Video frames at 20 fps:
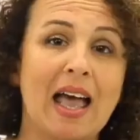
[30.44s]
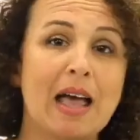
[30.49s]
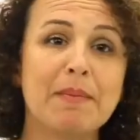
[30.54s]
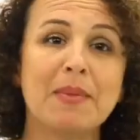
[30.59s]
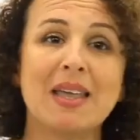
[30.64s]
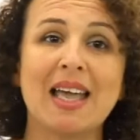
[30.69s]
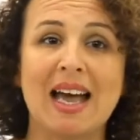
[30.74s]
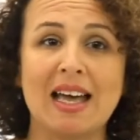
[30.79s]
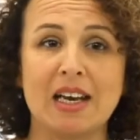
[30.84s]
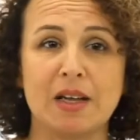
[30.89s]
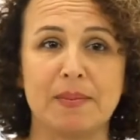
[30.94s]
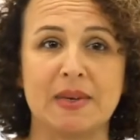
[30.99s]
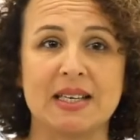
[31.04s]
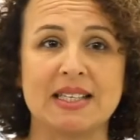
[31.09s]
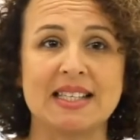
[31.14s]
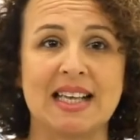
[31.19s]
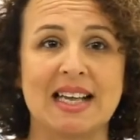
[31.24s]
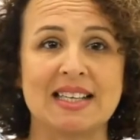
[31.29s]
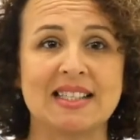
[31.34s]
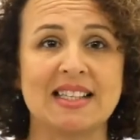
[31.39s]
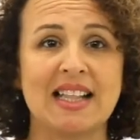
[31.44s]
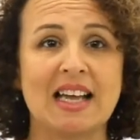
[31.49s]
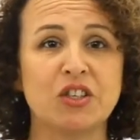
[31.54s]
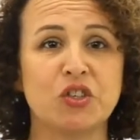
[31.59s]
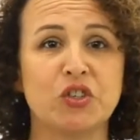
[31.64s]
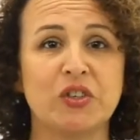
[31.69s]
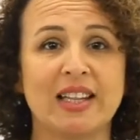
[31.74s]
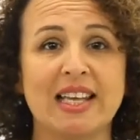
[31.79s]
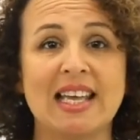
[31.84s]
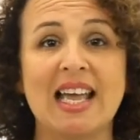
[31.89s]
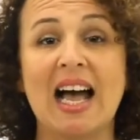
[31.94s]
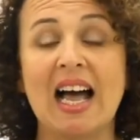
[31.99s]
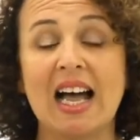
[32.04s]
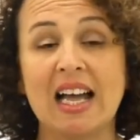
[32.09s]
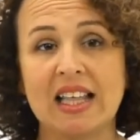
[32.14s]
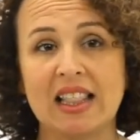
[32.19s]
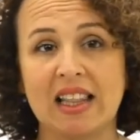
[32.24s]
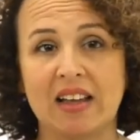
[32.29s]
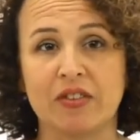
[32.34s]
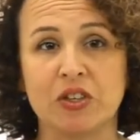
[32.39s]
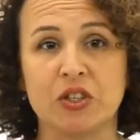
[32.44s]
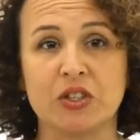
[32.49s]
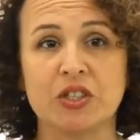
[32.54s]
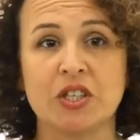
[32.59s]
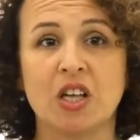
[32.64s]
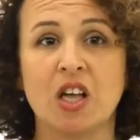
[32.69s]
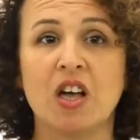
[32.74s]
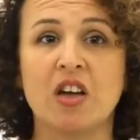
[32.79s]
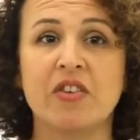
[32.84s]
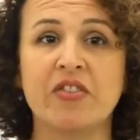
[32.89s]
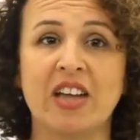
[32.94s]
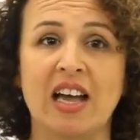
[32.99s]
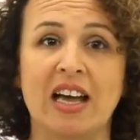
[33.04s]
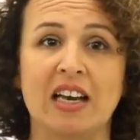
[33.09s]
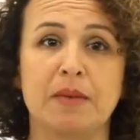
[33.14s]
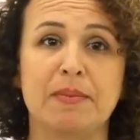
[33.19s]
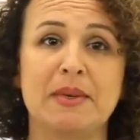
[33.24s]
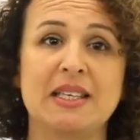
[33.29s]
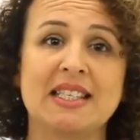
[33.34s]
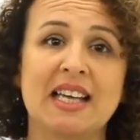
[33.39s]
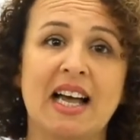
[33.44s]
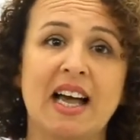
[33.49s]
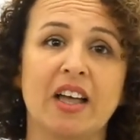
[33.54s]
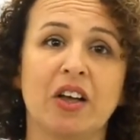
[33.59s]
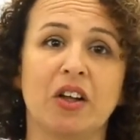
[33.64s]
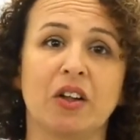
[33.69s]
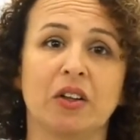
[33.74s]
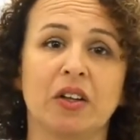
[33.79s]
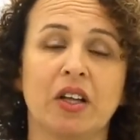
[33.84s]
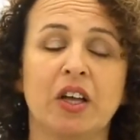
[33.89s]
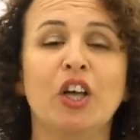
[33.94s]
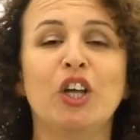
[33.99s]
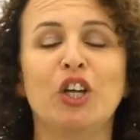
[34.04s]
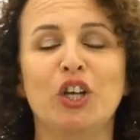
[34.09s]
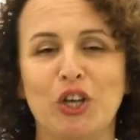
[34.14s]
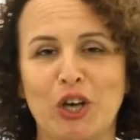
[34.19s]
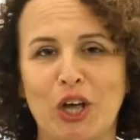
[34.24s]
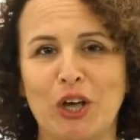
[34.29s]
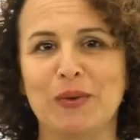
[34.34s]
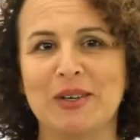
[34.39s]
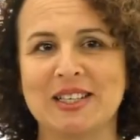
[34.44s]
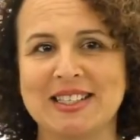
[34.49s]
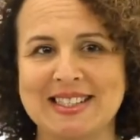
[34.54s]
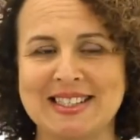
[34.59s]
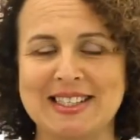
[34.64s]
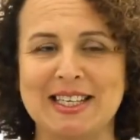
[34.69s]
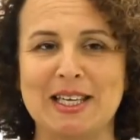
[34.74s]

Hemp cannabis has naturally high levels of cannabidiol, known as